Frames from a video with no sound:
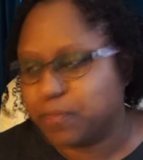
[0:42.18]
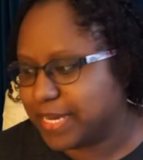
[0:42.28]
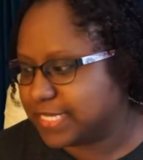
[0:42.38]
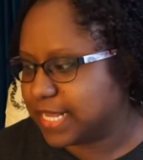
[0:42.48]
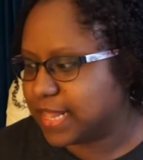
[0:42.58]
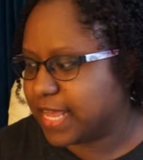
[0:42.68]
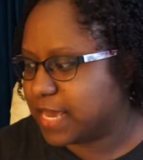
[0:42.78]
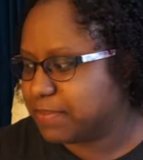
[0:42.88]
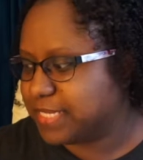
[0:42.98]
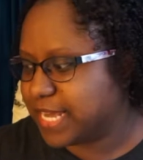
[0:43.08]
So
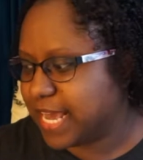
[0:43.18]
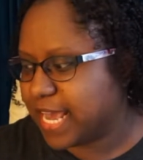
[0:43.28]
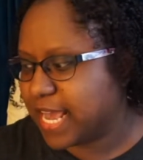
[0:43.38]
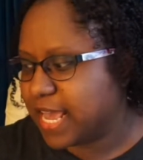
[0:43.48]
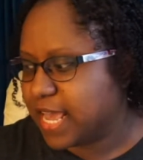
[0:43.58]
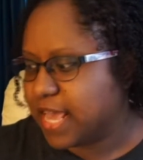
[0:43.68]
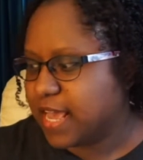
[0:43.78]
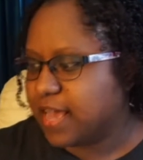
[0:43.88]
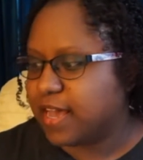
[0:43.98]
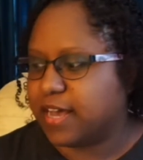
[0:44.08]
basically a bidet
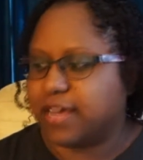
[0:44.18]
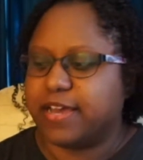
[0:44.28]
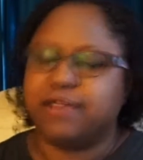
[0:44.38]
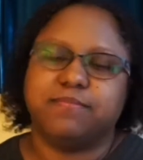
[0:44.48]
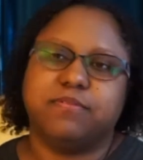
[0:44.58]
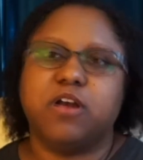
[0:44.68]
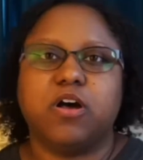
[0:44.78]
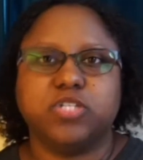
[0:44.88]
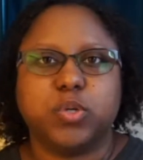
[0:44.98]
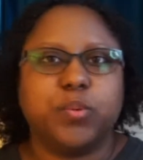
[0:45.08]

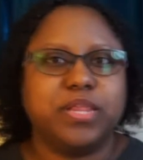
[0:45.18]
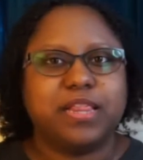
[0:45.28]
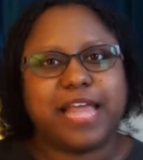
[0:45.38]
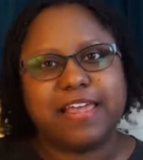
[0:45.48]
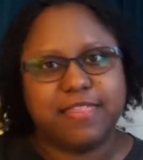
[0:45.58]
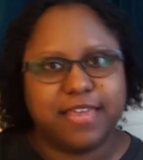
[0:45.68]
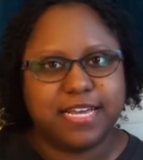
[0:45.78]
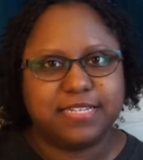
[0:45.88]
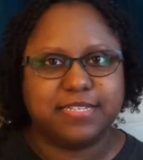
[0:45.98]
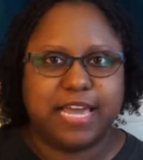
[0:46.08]
nozzle would look like
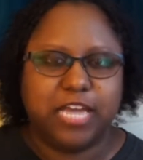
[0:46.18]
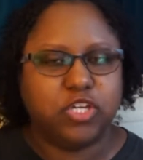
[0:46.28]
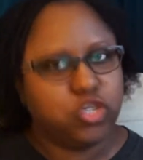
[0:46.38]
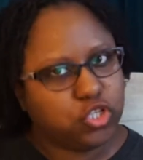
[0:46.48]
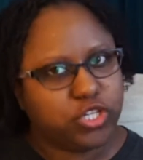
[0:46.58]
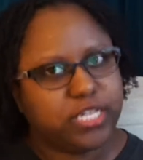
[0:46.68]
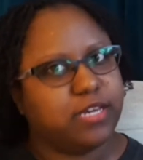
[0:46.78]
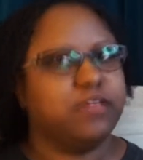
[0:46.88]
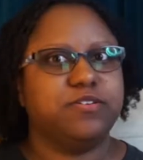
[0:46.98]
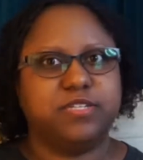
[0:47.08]
this, and usually
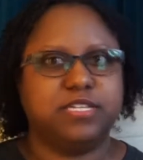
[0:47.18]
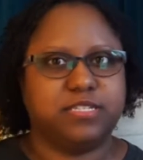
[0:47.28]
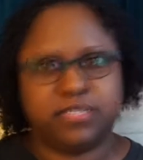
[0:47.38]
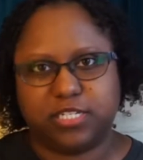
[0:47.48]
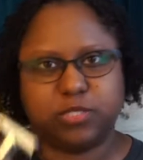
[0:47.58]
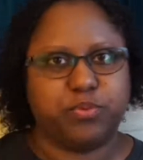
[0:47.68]
you use this to